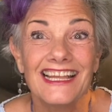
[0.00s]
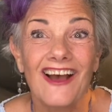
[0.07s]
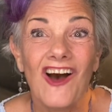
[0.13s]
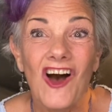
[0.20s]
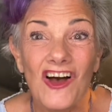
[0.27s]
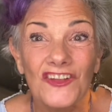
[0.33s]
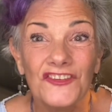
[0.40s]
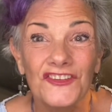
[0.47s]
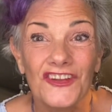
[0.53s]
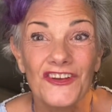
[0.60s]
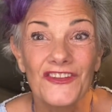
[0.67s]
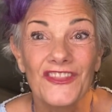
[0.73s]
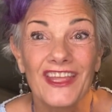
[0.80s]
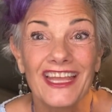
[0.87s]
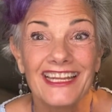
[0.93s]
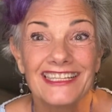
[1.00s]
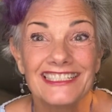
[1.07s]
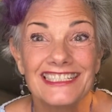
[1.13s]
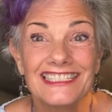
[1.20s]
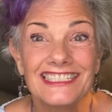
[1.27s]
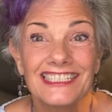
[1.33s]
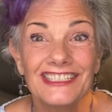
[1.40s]
also then
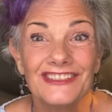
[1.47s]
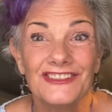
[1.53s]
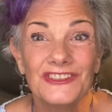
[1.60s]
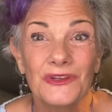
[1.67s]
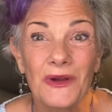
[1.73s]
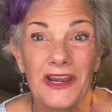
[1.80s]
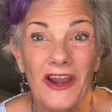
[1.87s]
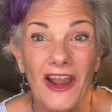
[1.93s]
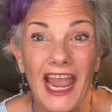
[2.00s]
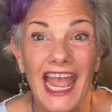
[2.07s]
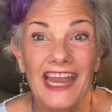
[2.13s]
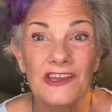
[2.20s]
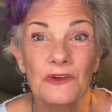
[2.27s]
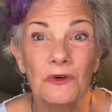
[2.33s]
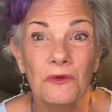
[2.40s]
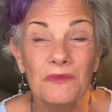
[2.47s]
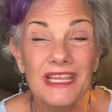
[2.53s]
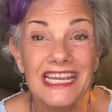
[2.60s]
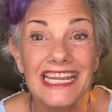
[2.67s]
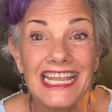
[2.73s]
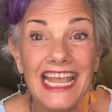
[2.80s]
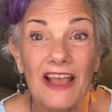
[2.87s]
to join our annual
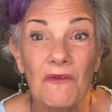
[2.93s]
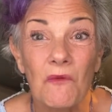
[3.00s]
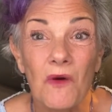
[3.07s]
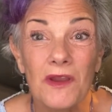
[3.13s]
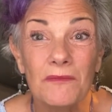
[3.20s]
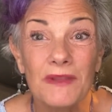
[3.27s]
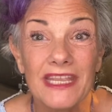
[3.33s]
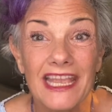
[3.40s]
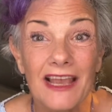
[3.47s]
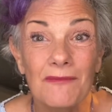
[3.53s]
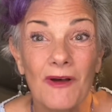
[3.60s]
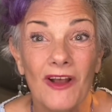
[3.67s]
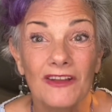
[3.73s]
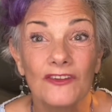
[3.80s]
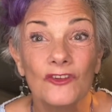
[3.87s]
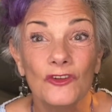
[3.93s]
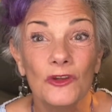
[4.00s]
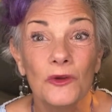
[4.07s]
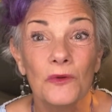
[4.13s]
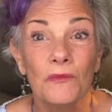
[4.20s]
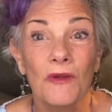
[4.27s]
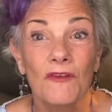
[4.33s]
meeting at 1 p.m. on
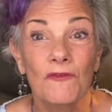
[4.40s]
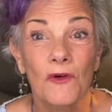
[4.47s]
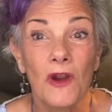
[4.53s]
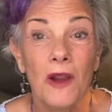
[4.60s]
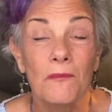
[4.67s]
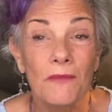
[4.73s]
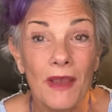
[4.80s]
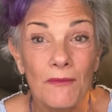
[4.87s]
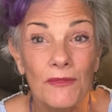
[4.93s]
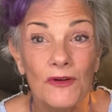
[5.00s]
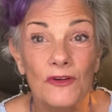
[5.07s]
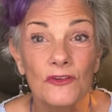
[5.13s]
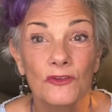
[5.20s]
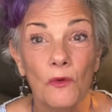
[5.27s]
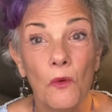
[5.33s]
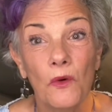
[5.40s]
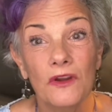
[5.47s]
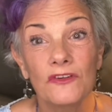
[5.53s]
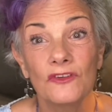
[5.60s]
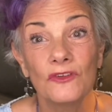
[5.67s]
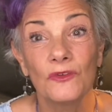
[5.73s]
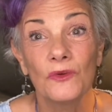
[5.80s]
Zoom for our members, or
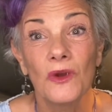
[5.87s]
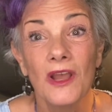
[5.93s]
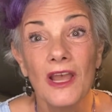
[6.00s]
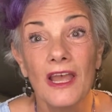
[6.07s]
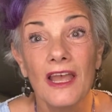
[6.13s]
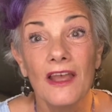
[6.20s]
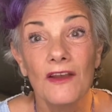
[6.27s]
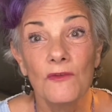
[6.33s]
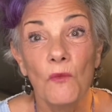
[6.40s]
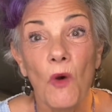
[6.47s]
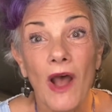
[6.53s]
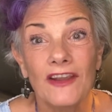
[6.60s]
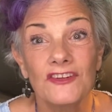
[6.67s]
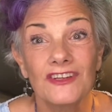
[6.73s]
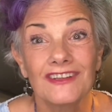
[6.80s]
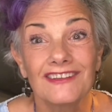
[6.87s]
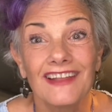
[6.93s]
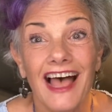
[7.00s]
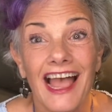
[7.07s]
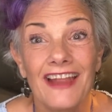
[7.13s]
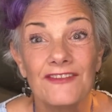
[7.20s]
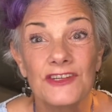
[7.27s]
to watch it
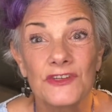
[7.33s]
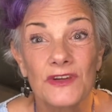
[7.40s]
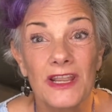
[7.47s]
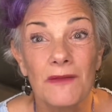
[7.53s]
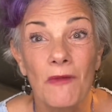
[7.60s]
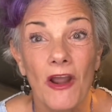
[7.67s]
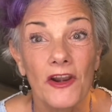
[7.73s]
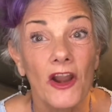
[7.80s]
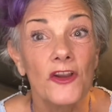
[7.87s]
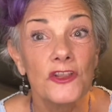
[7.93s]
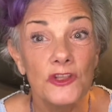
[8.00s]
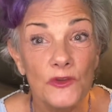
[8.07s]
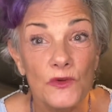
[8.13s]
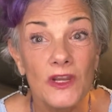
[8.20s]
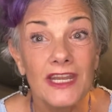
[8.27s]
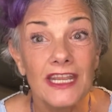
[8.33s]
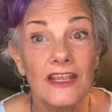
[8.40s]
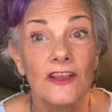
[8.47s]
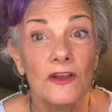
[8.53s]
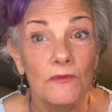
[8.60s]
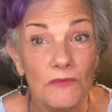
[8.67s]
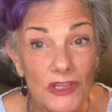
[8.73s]
live stream on our Unity
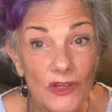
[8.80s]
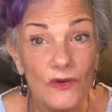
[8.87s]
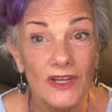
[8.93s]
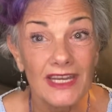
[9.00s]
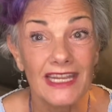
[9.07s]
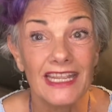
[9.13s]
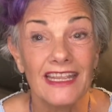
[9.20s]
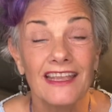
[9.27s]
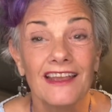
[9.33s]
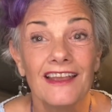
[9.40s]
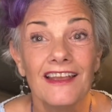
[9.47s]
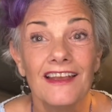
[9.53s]
Community